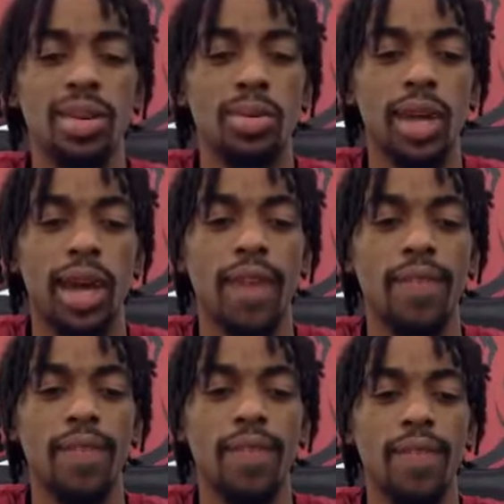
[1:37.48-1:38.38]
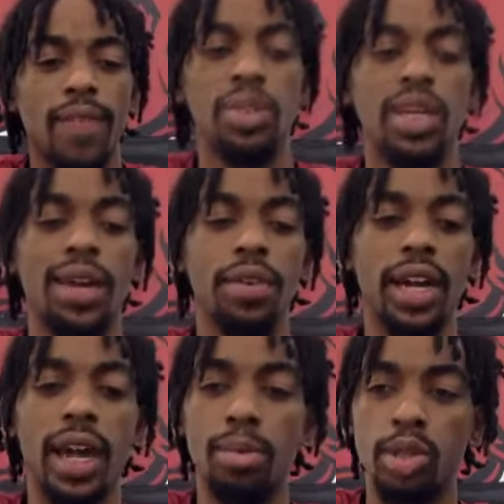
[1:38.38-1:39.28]
we have as a team is that
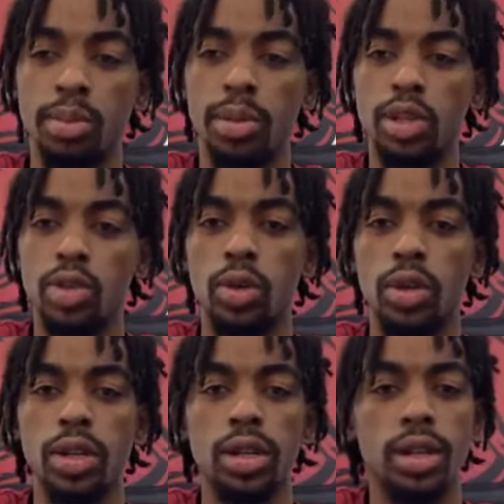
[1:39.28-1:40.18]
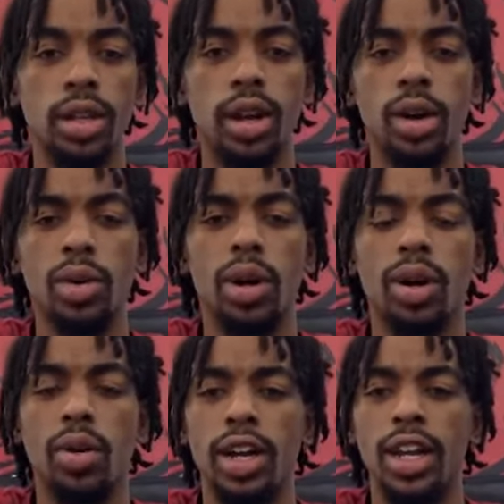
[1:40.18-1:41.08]
every game is a must-win. You know, we don't
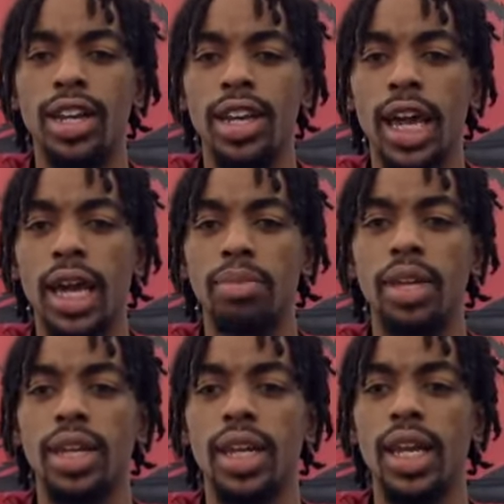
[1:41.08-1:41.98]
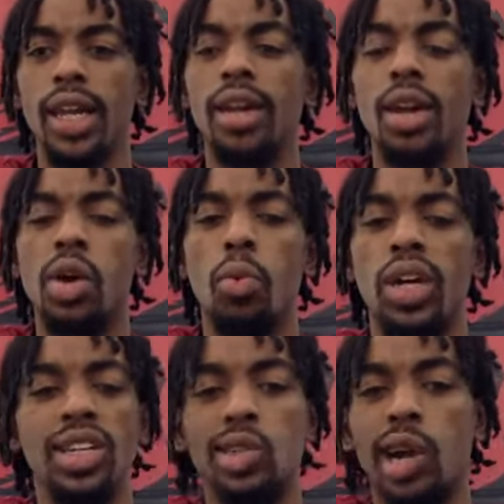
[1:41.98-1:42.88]
go into any game thinking that we
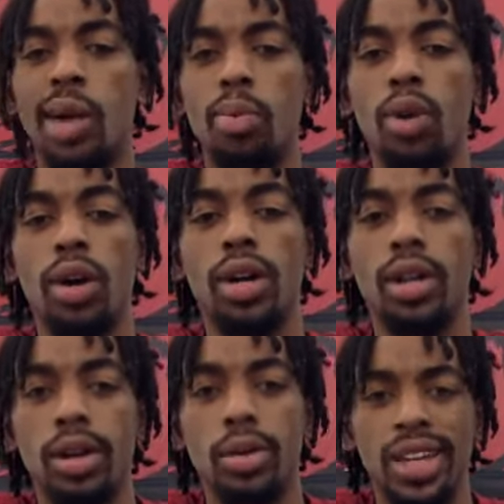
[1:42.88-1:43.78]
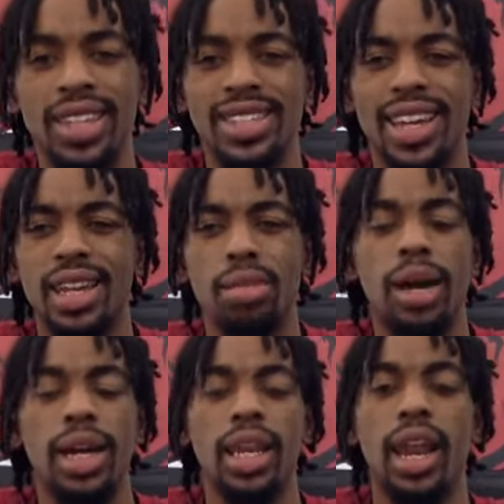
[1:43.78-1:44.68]
can drop one or we can take
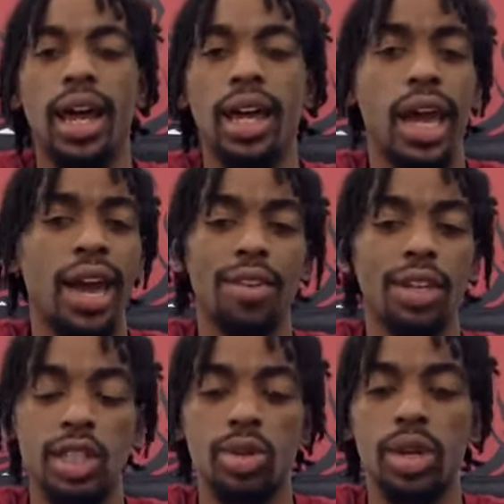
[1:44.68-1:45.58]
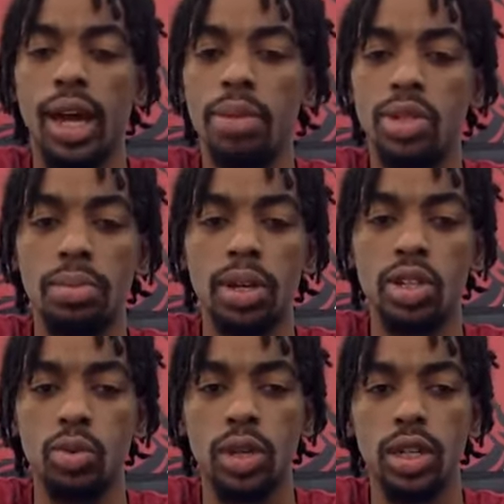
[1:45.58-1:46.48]
anybody light. Every single game is a
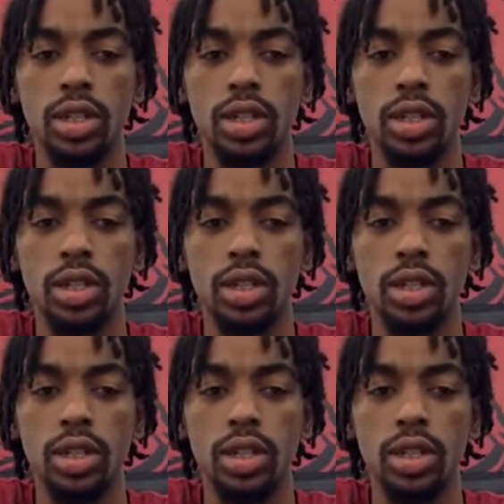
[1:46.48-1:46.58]
must-win,